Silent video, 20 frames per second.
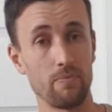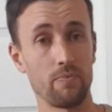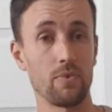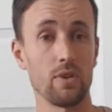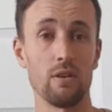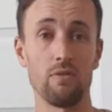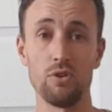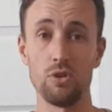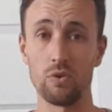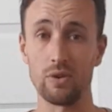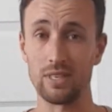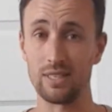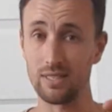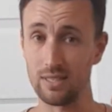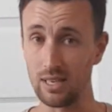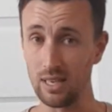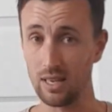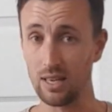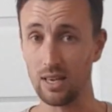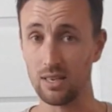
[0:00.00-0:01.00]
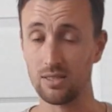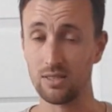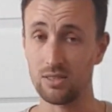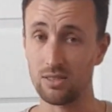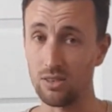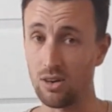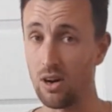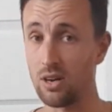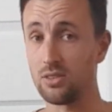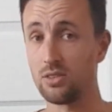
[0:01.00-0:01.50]
if you're doing stick
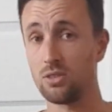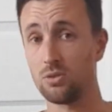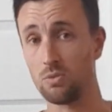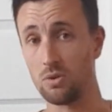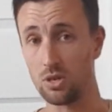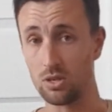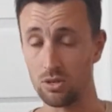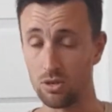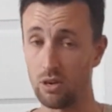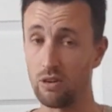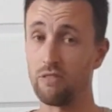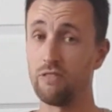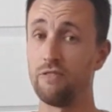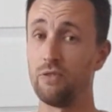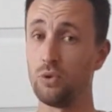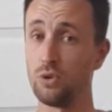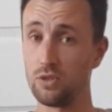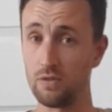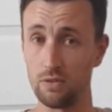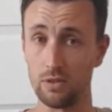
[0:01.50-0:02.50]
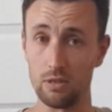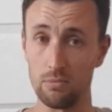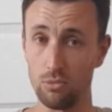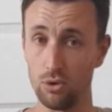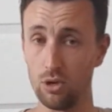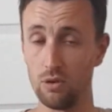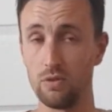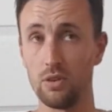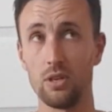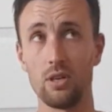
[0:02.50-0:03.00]
exercises where you're trying to forcefully
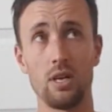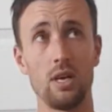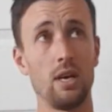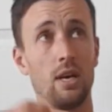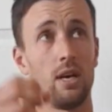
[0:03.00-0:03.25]
move it,